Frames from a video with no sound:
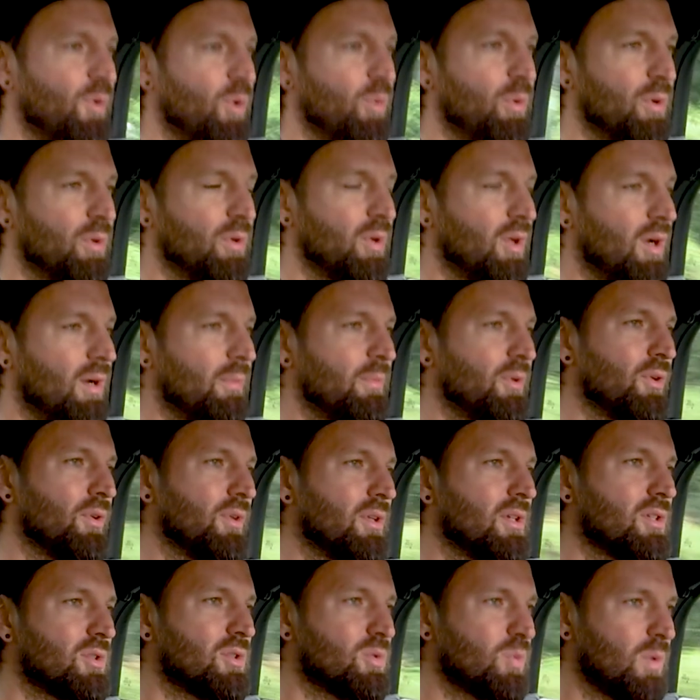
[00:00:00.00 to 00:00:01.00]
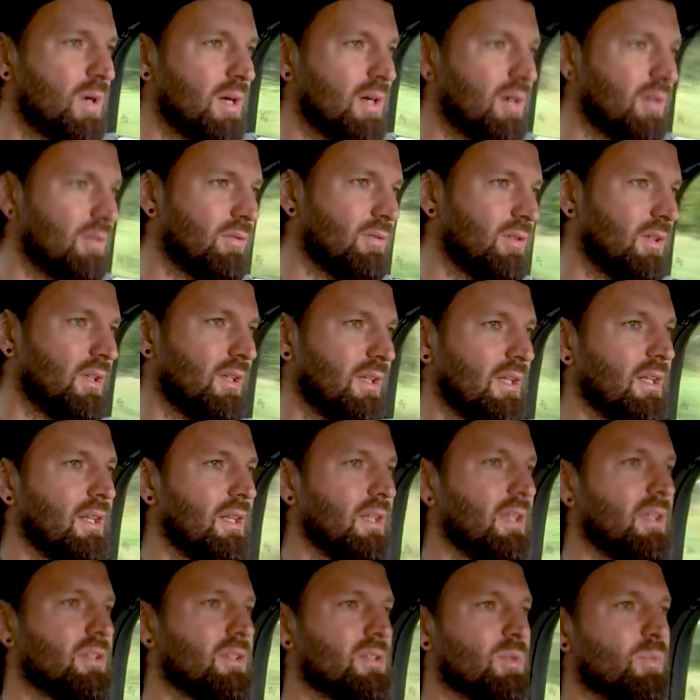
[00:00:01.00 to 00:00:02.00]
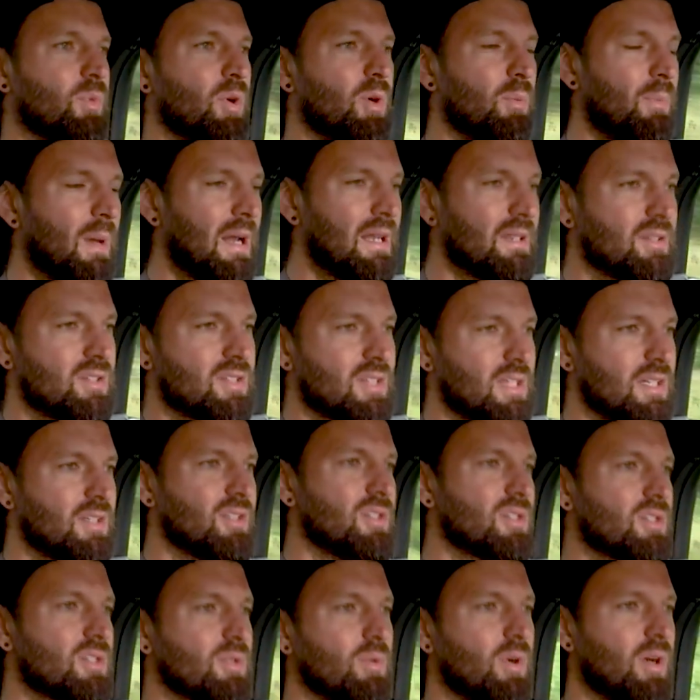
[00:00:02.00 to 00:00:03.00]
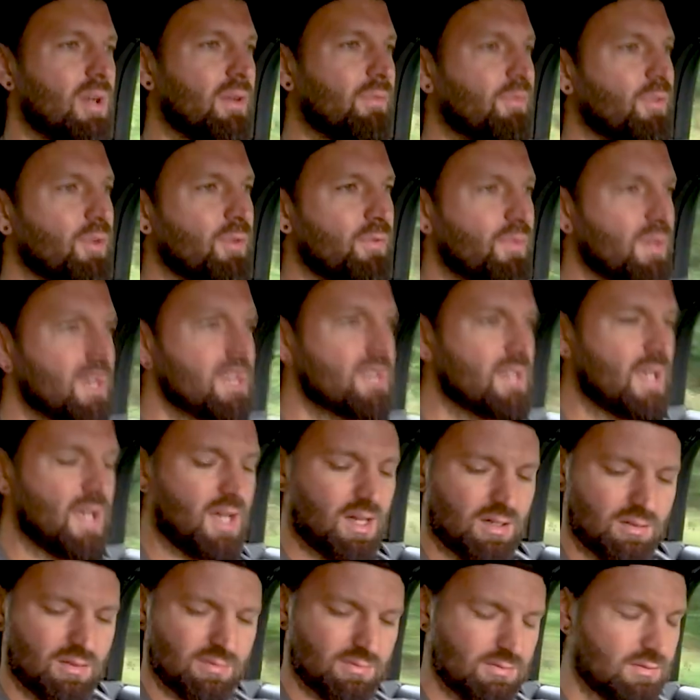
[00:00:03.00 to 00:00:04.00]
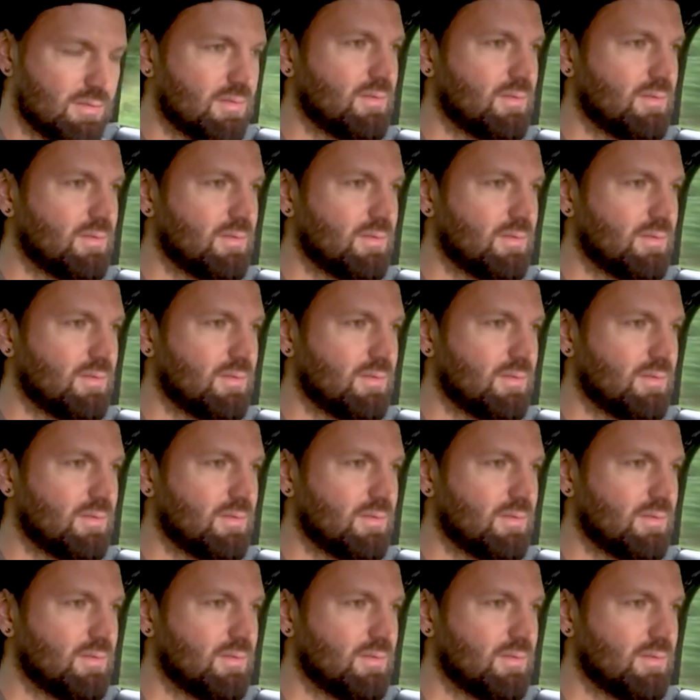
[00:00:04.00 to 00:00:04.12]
full wheel alignment on it as well, some wheel balancing, just to iron a few things out.